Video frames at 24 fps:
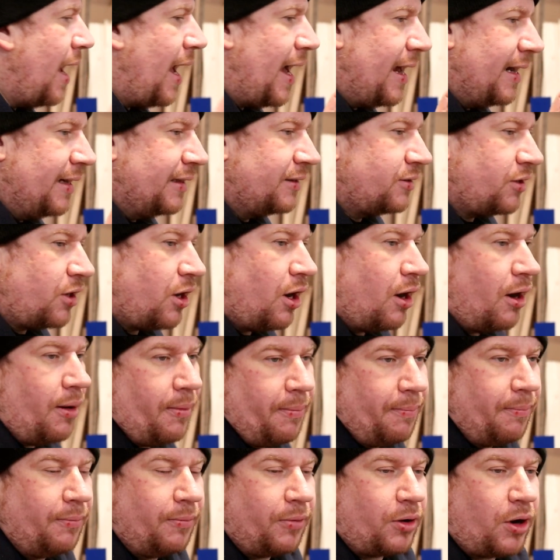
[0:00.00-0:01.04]
and
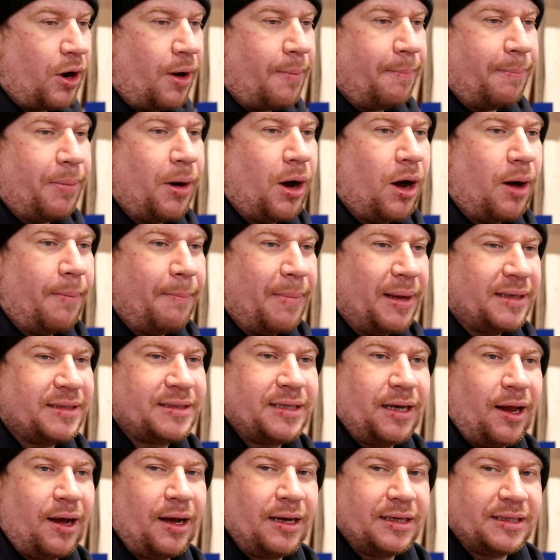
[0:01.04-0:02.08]

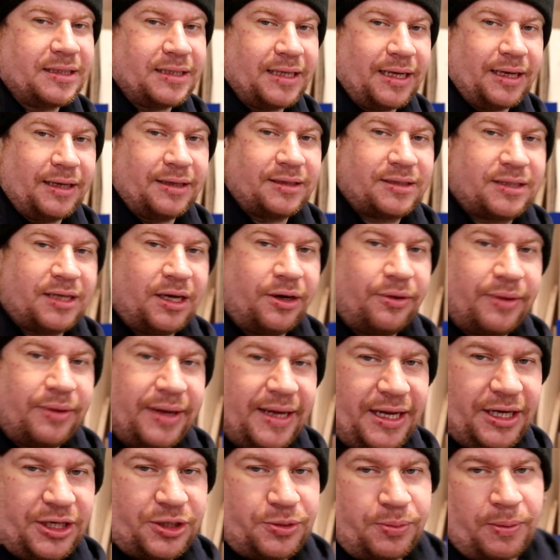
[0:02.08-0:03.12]
compartmentalize it so
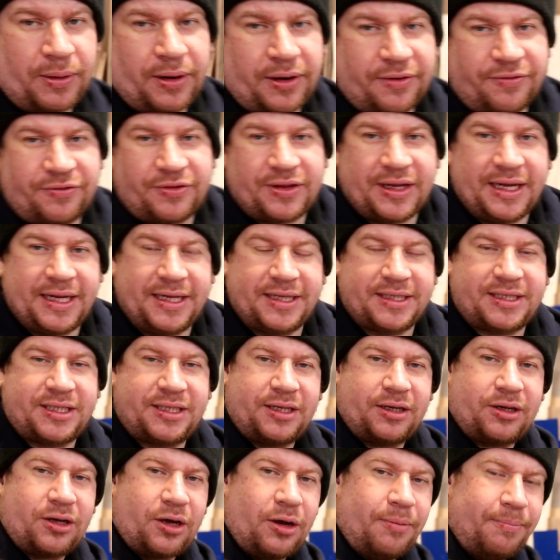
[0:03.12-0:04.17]
each one of
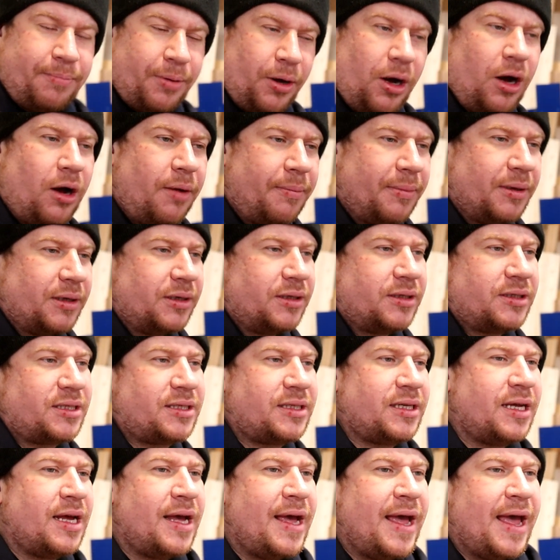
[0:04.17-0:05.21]
these
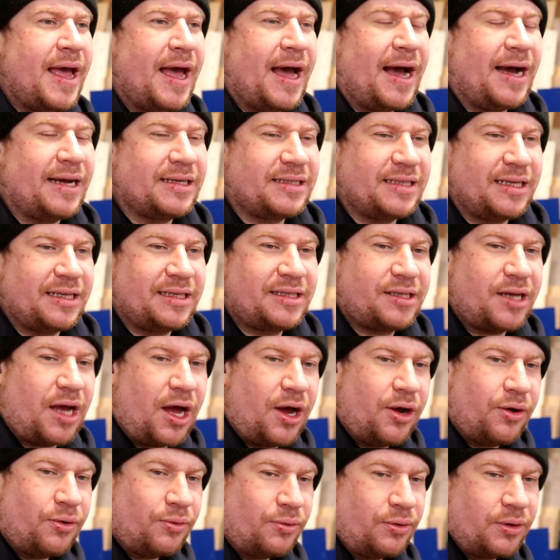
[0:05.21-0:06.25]
compartments has its
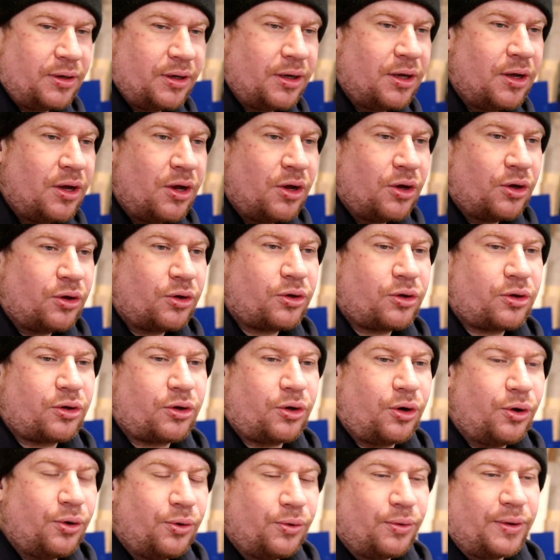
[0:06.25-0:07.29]
own
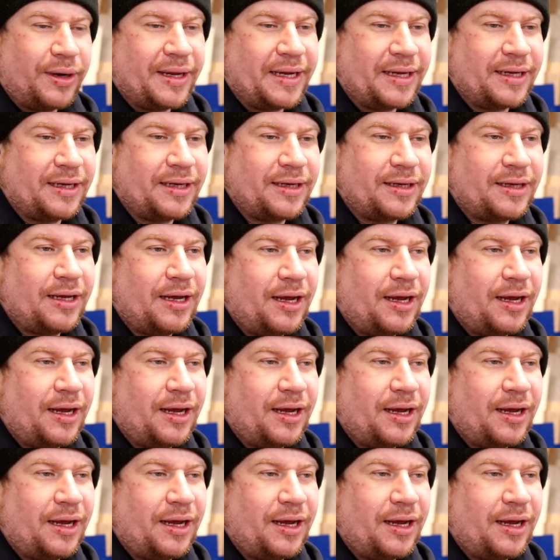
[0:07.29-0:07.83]
cooling